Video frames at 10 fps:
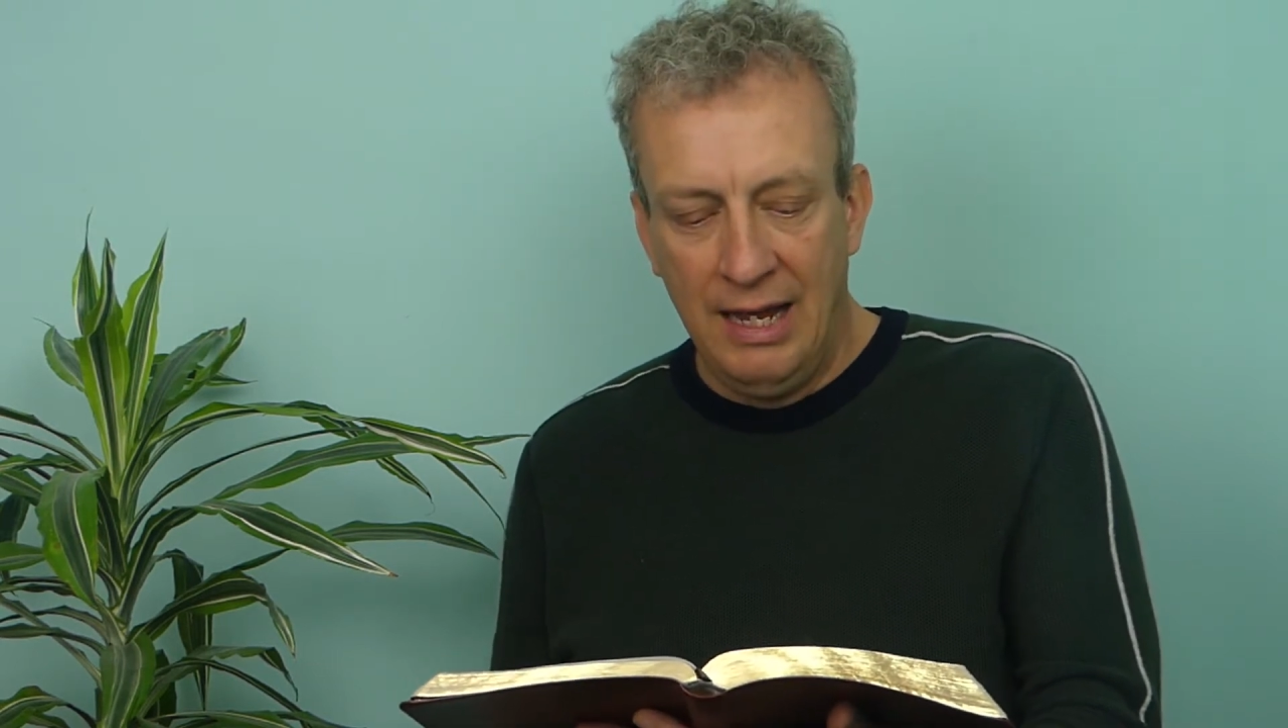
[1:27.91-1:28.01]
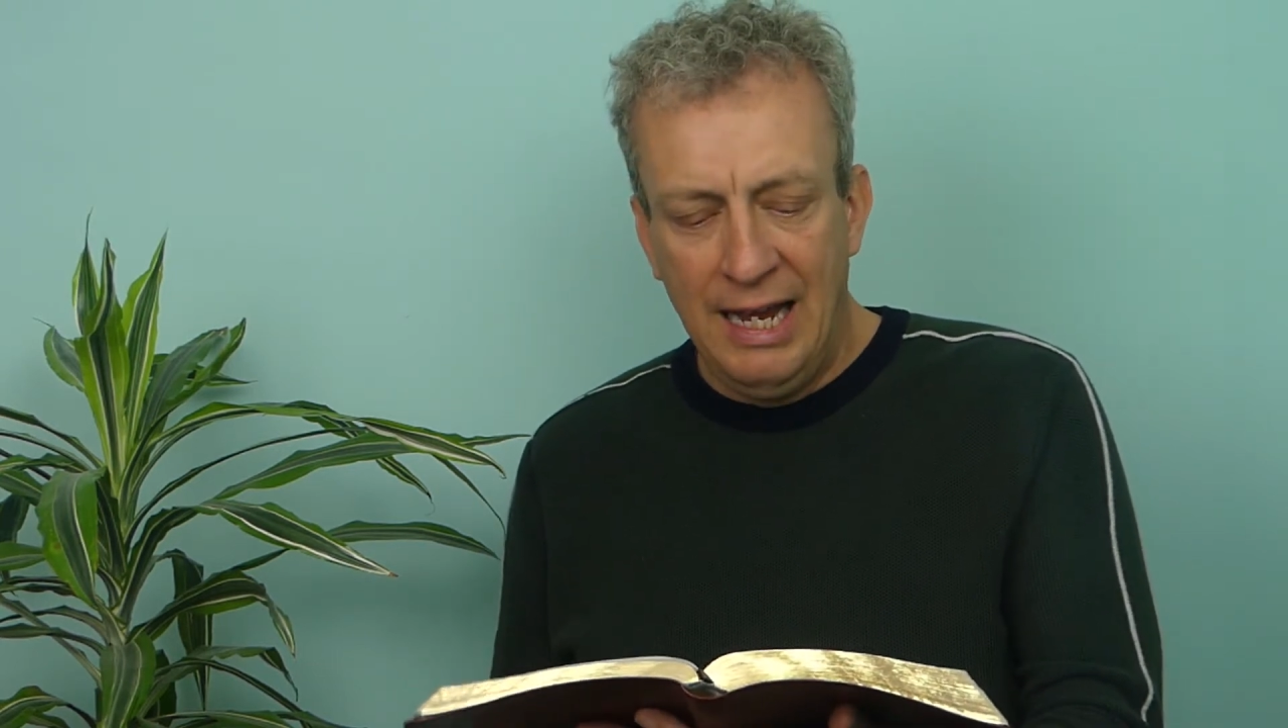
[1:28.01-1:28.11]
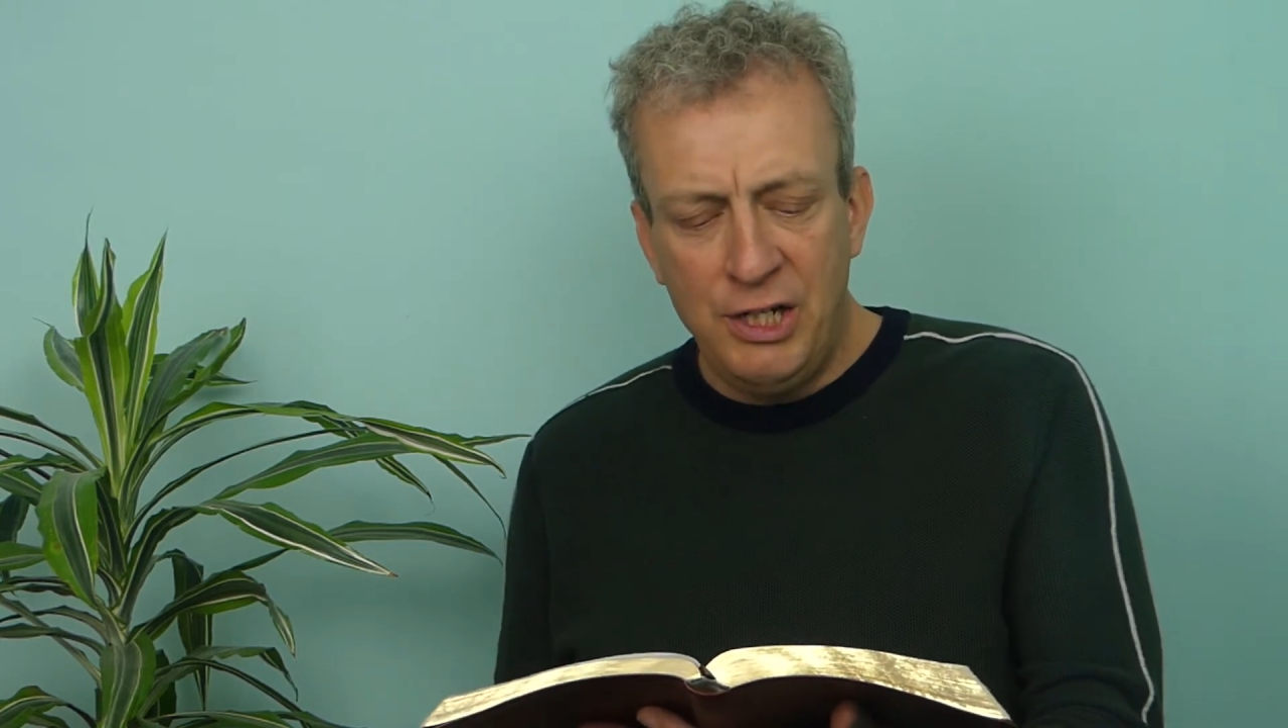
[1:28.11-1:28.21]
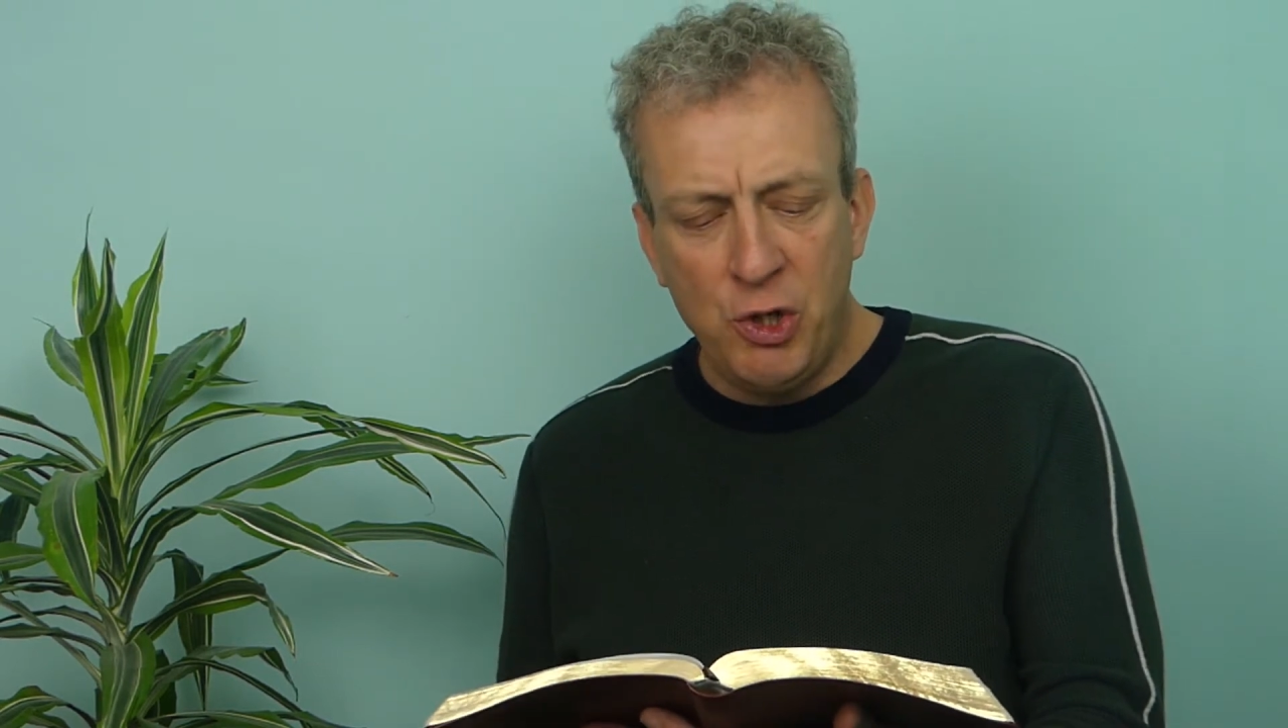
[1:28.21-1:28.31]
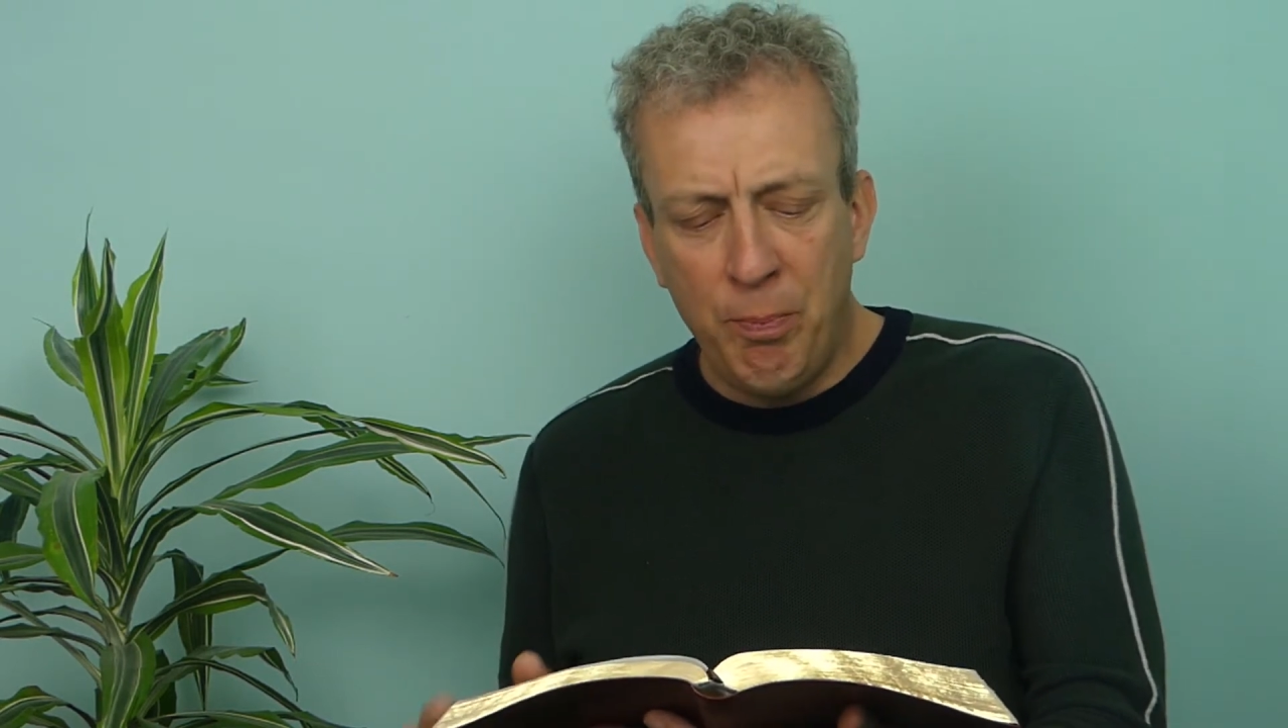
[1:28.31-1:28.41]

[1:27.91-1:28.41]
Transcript: he shall